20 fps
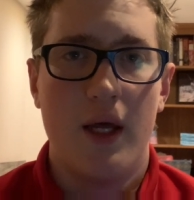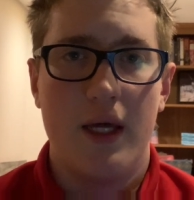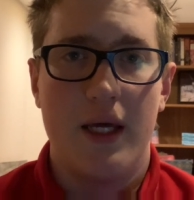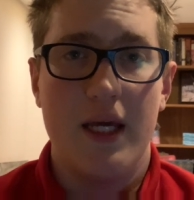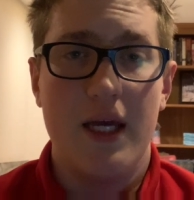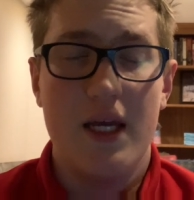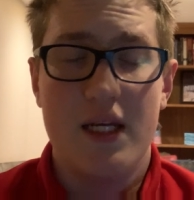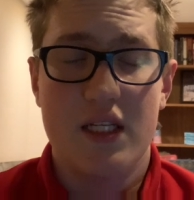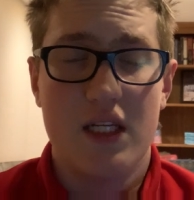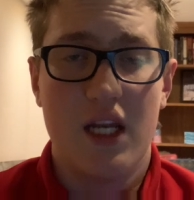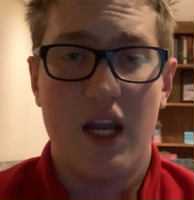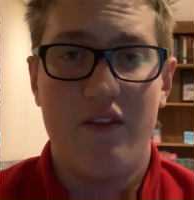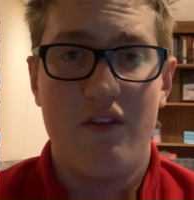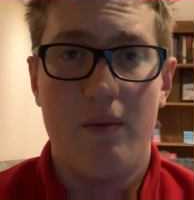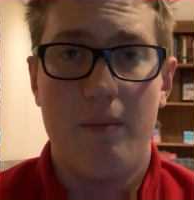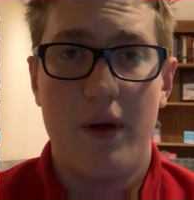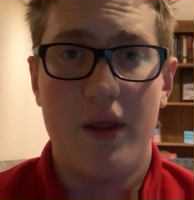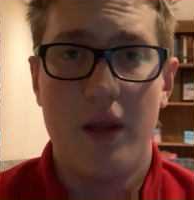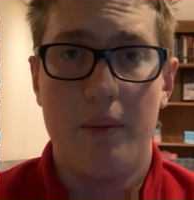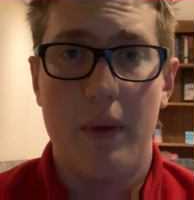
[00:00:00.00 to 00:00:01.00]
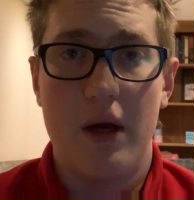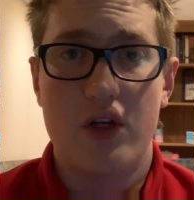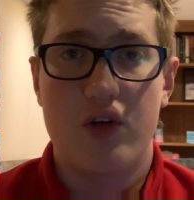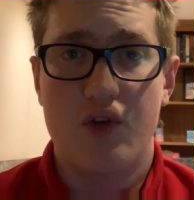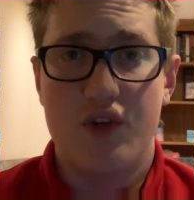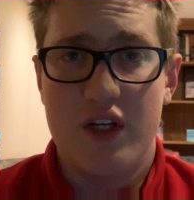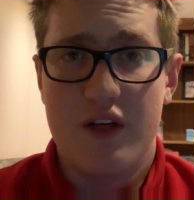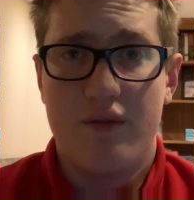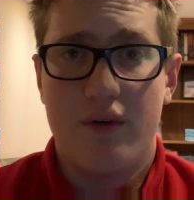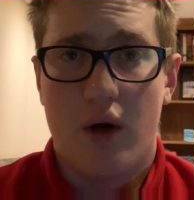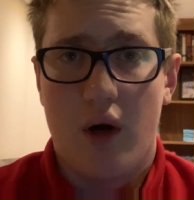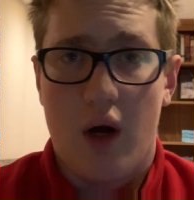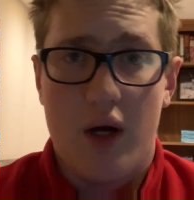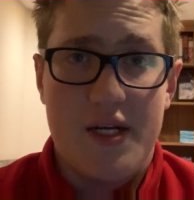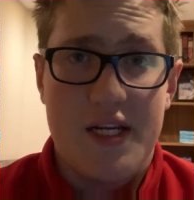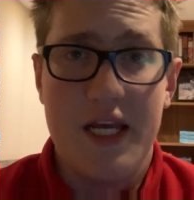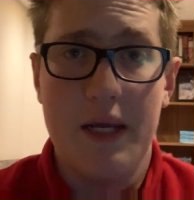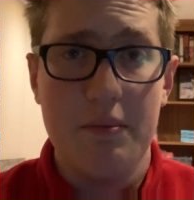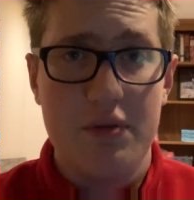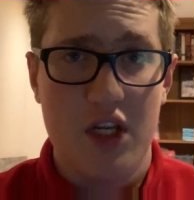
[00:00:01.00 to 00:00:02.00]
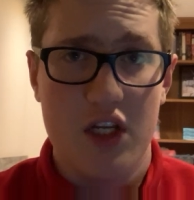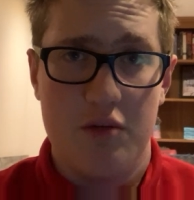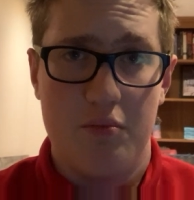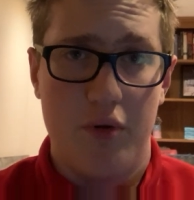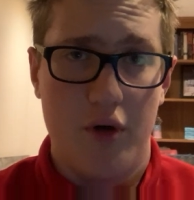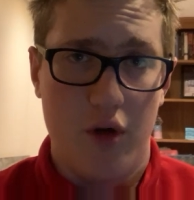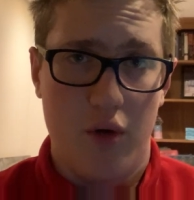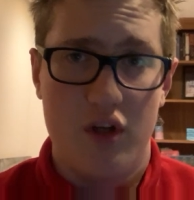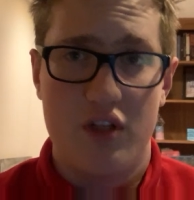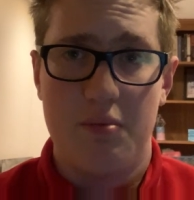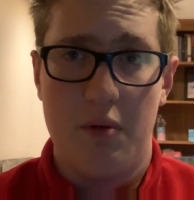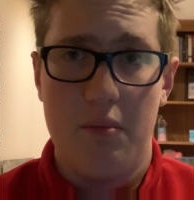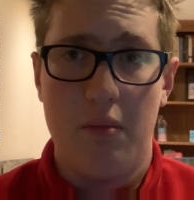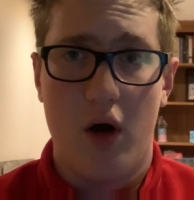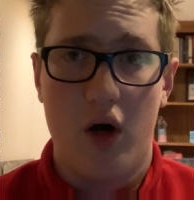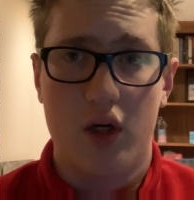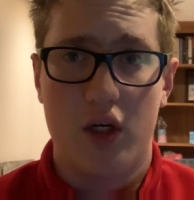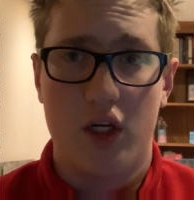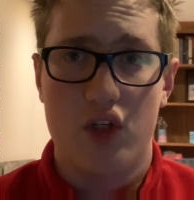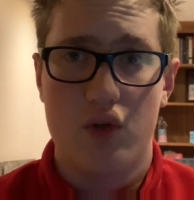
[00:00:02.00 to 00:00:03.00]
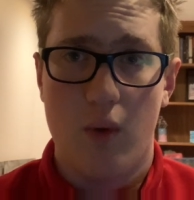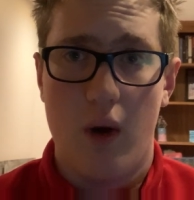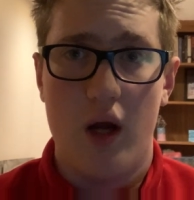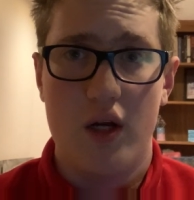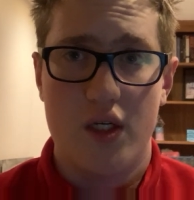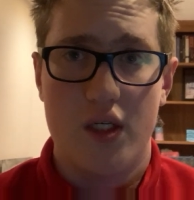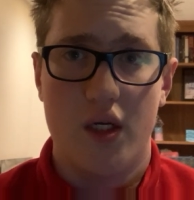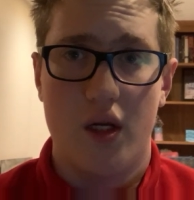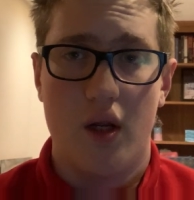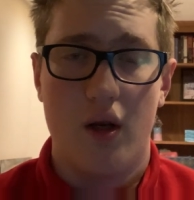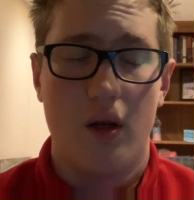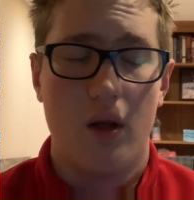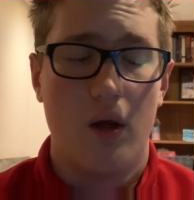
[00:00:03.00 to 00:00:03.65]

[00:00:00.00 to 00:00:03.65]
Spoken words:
He hasn't even been the best receiver on our team since Purdue. It's been Marcus Washington.